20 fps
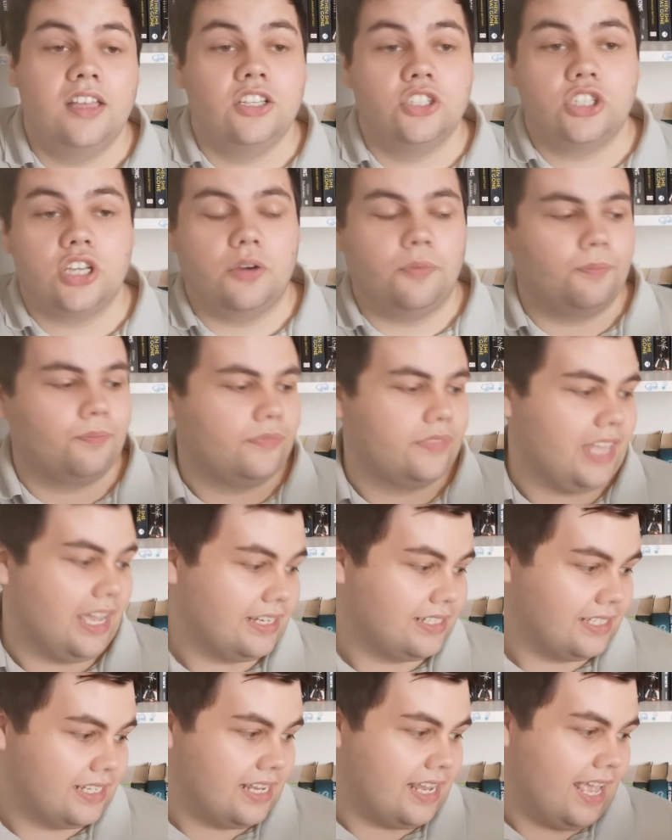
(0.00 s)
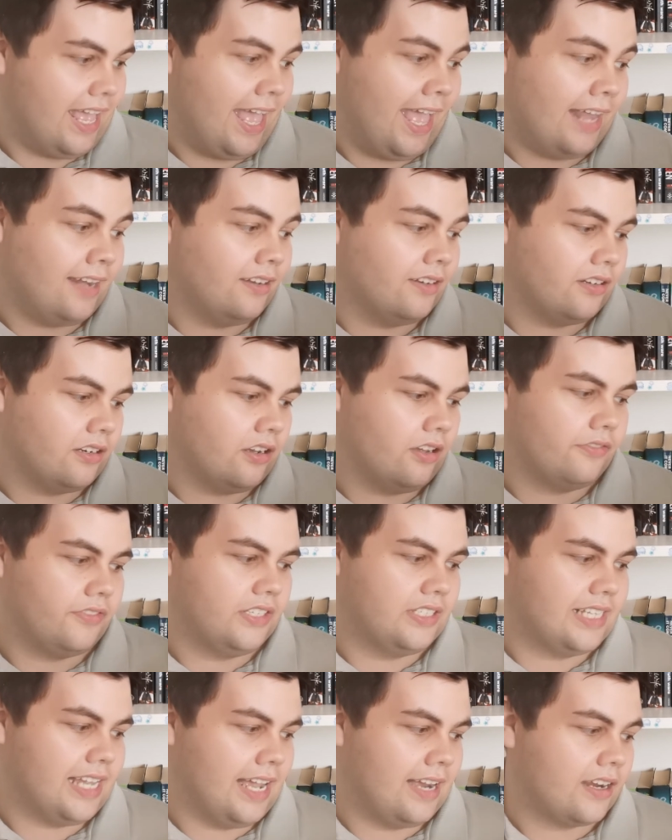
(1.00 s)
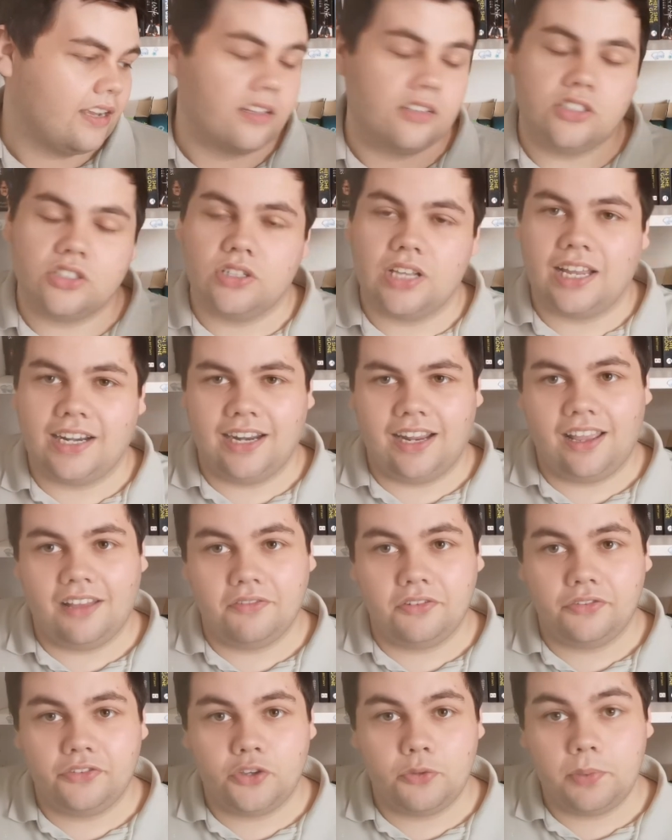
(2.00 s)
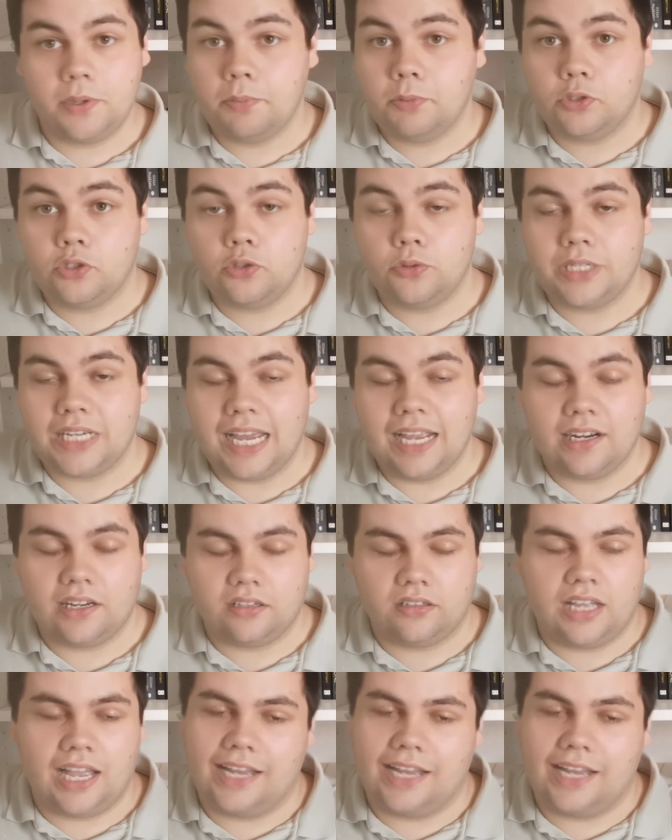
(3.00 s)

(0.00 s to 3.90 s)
So that is the end of the tag, and I have a few people to tag.